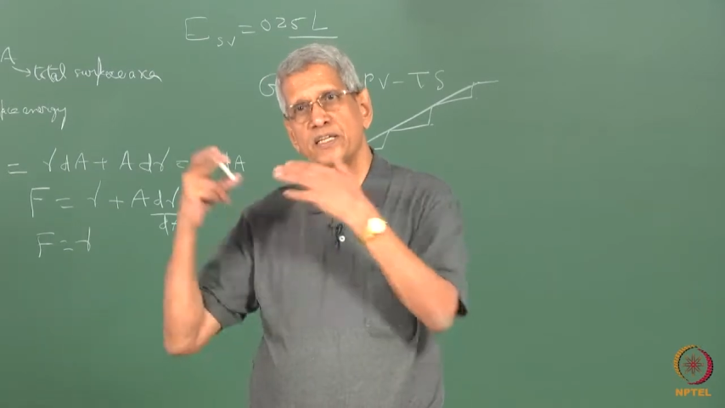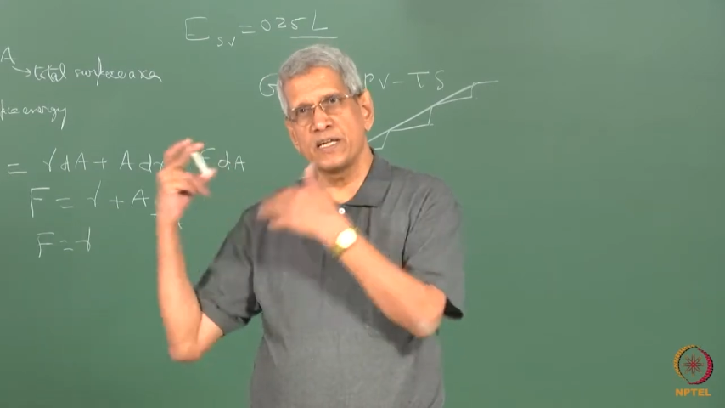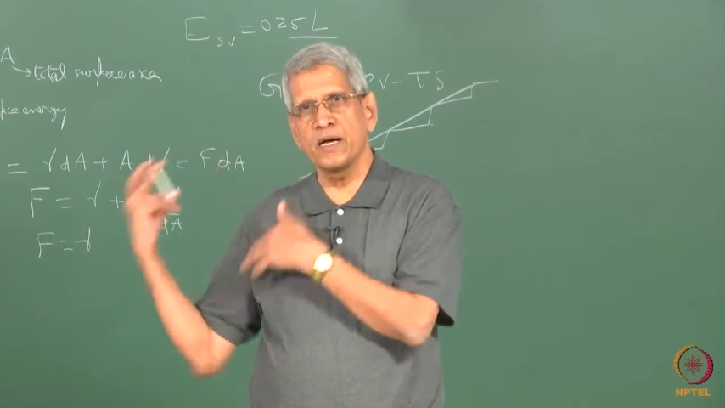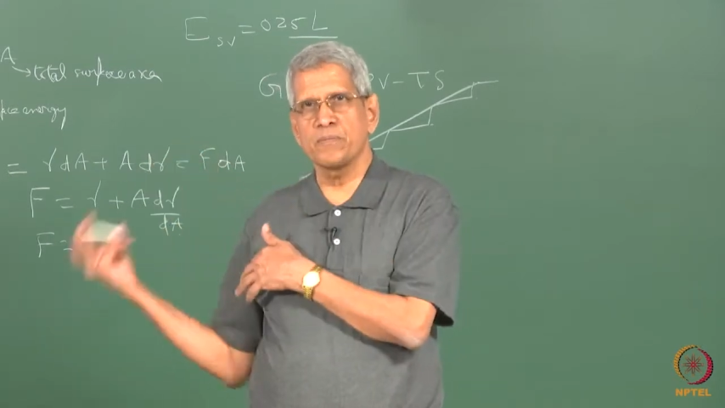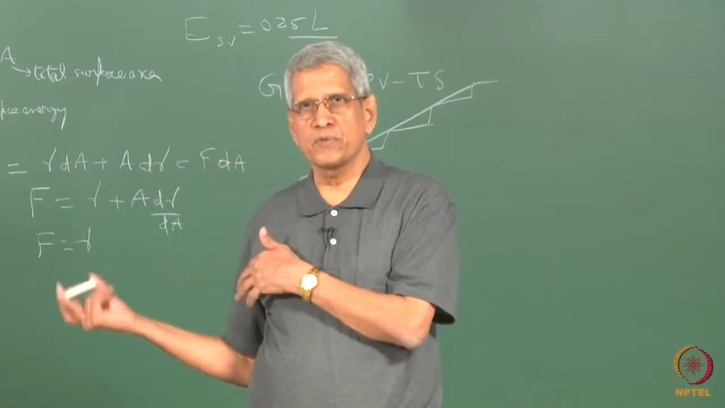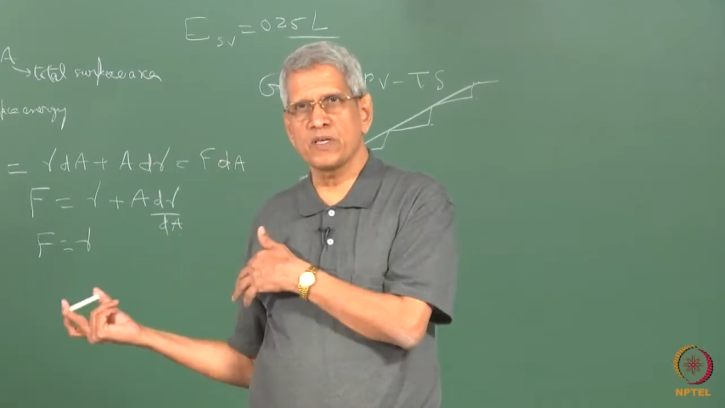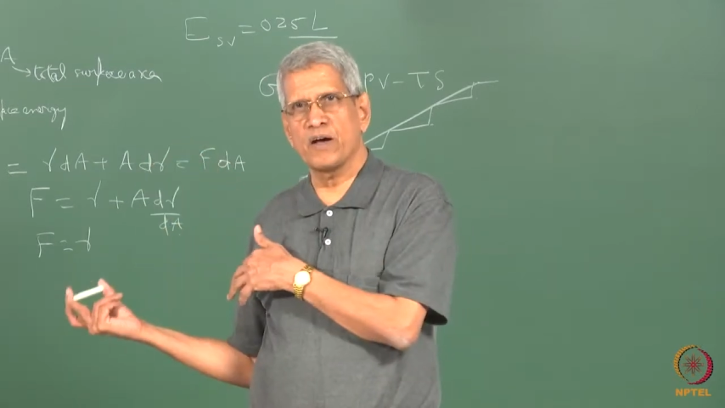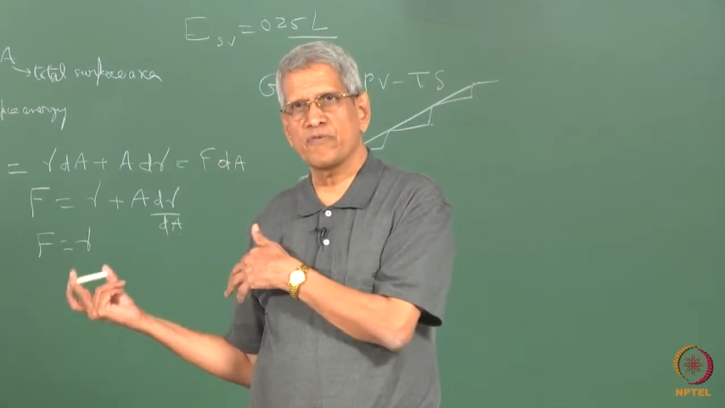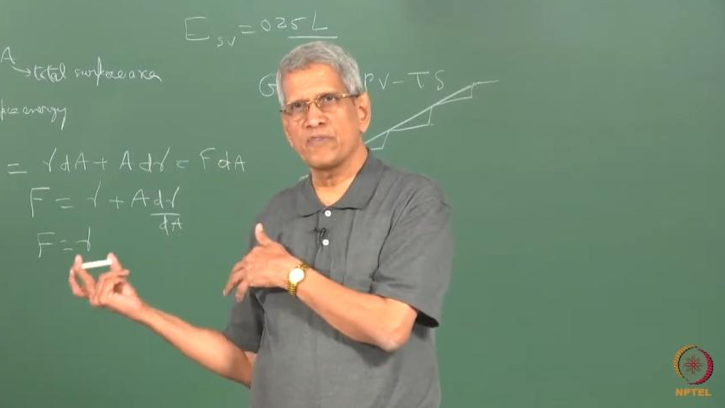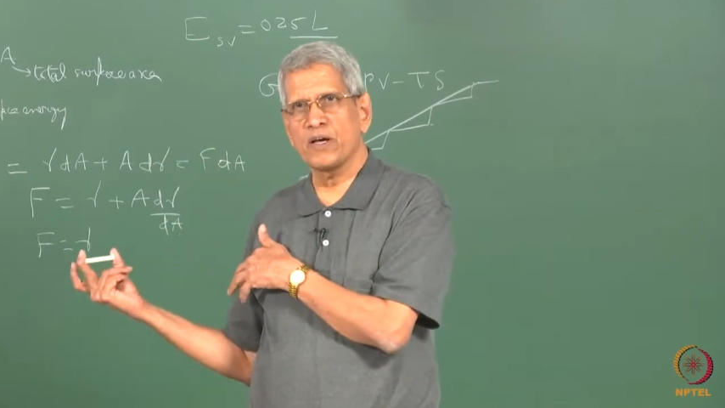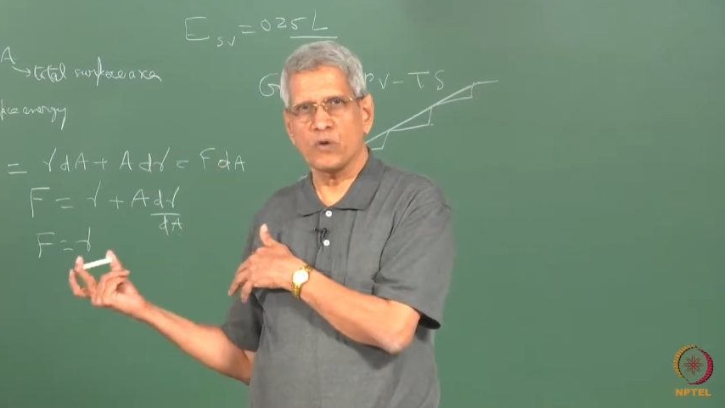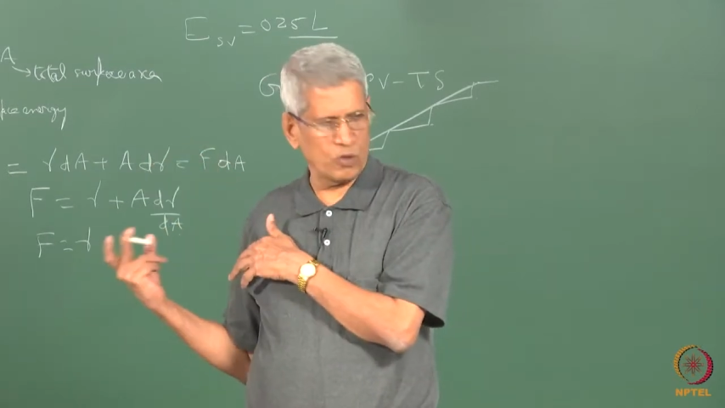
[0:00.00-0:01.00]
terms of
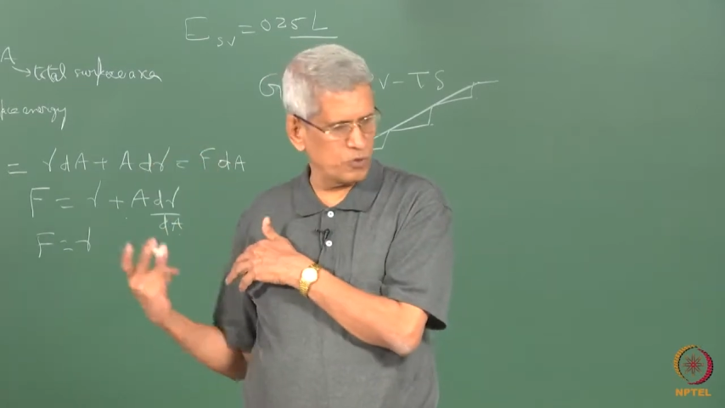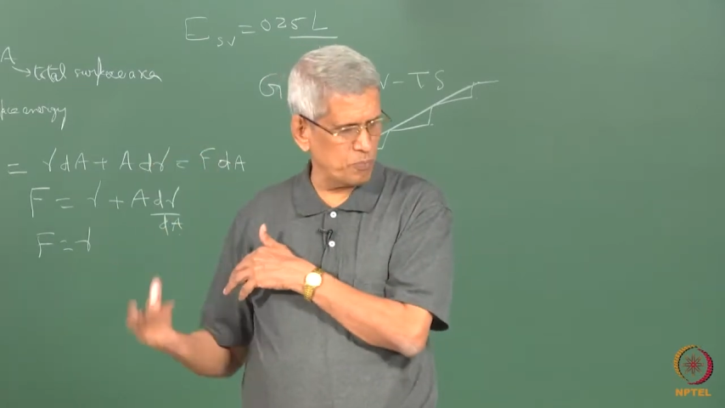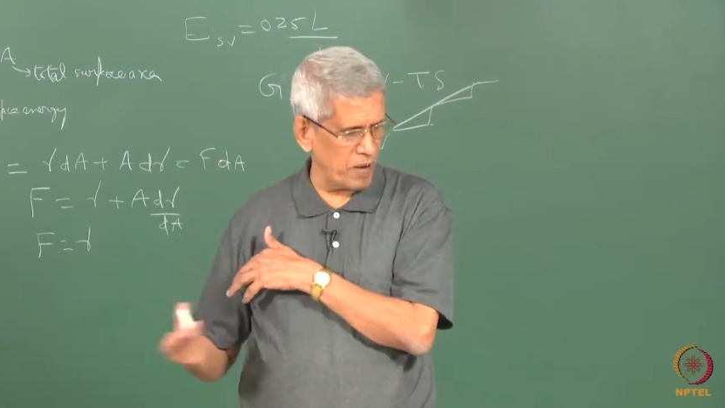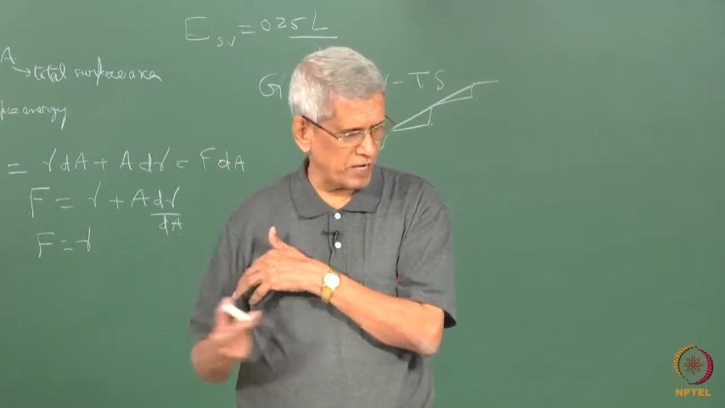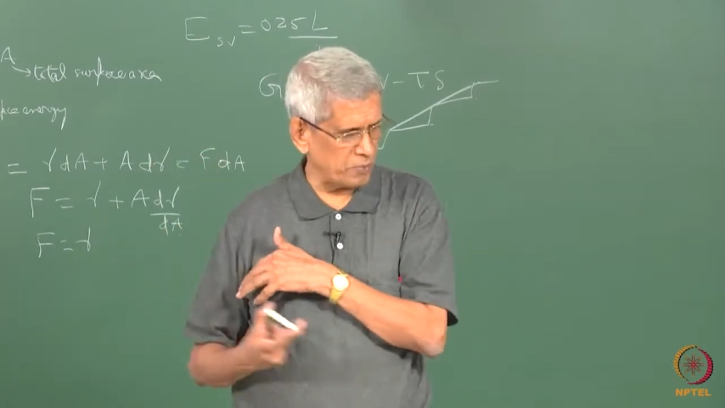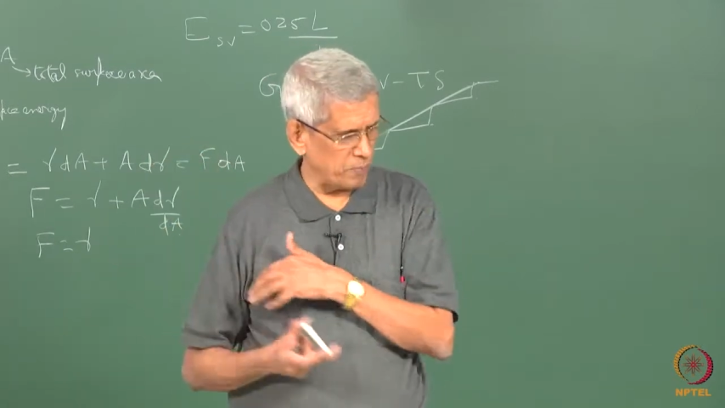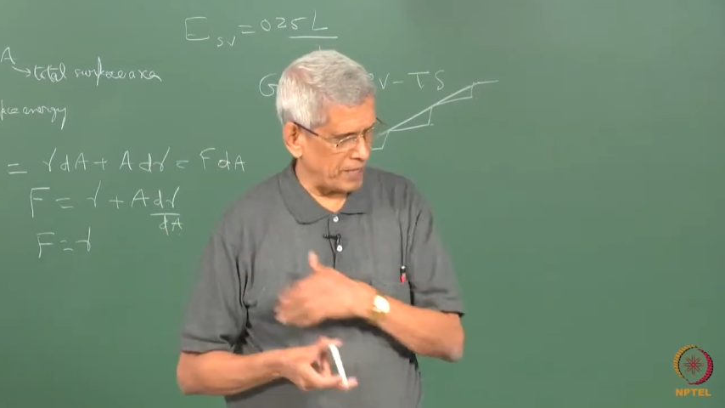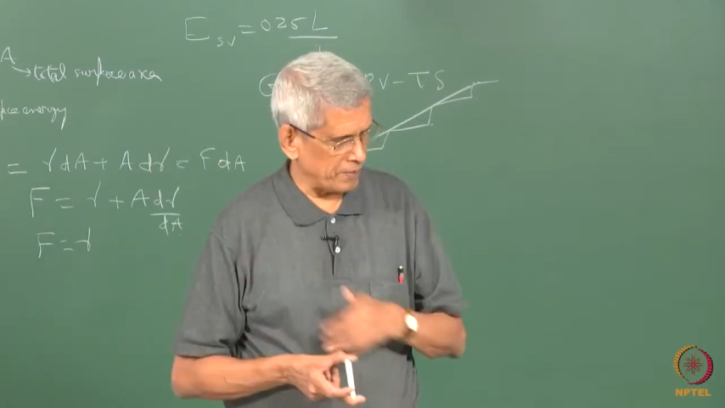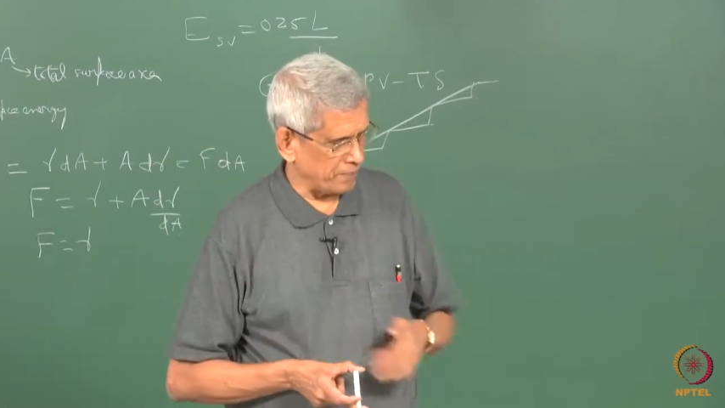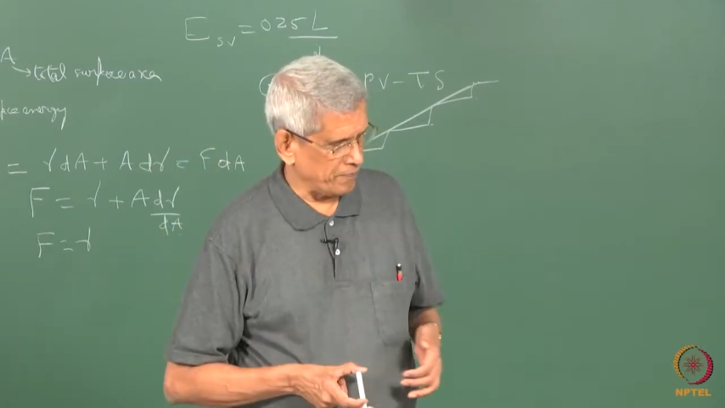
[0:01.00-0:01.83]
the close-packed plane.